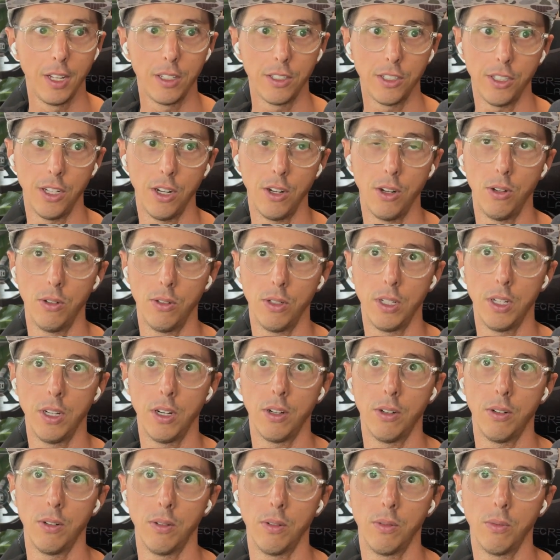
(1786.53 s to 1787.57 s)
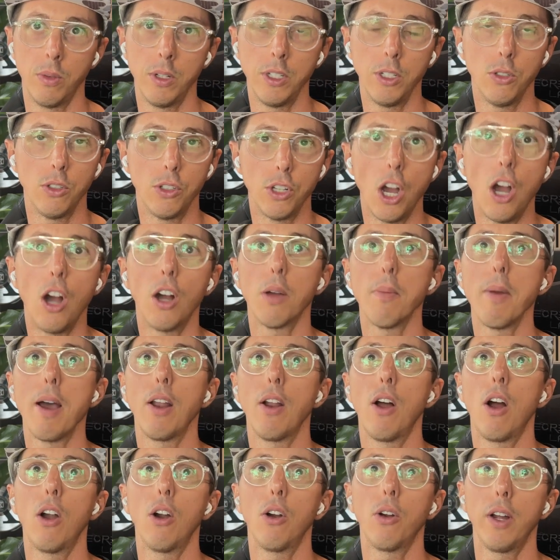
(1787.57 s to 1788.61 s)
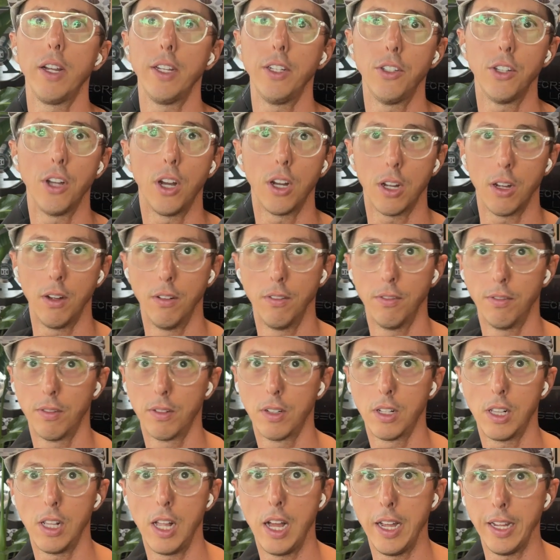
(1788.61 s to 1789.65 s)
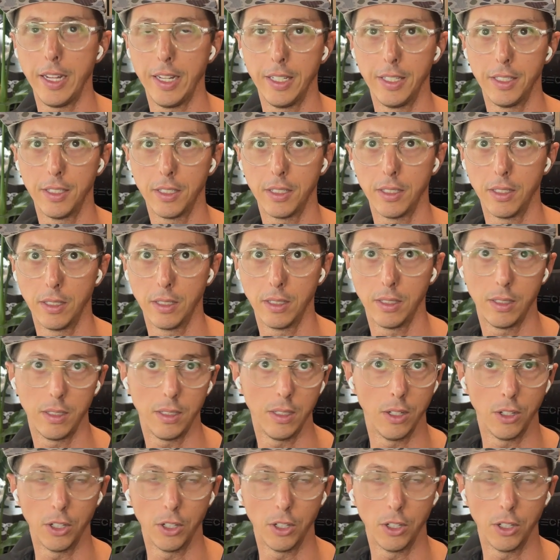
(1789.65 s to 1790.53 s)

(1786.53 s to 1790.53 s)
So, when you talk about ROI, you talk of clients, and,